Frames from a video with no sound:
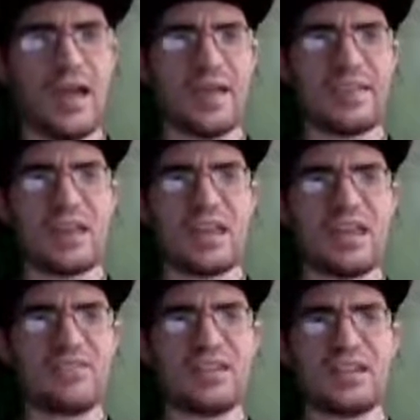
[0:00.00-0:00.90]
And then
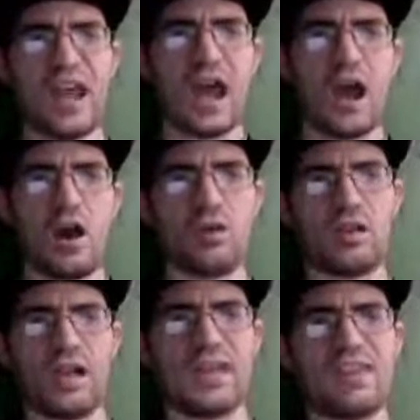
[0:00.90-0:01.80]
even now,
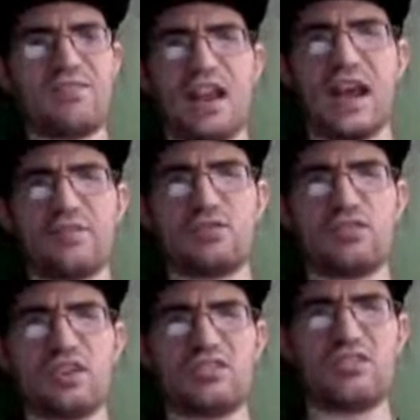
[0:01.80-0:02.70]
like even after
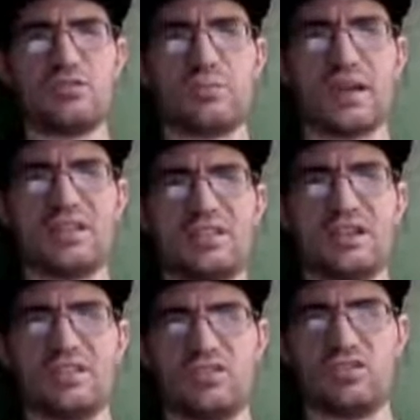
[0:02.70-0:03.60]
Chester
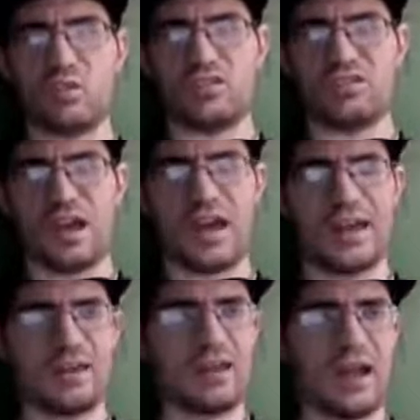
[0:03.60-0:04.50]
Bennington's
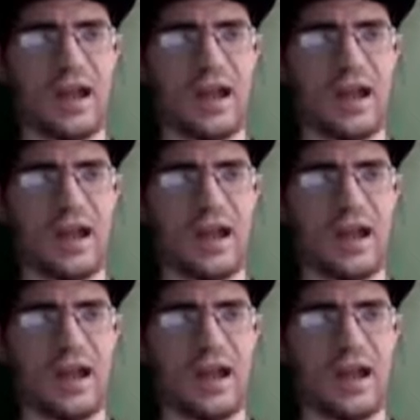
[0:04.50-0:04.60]
suicide,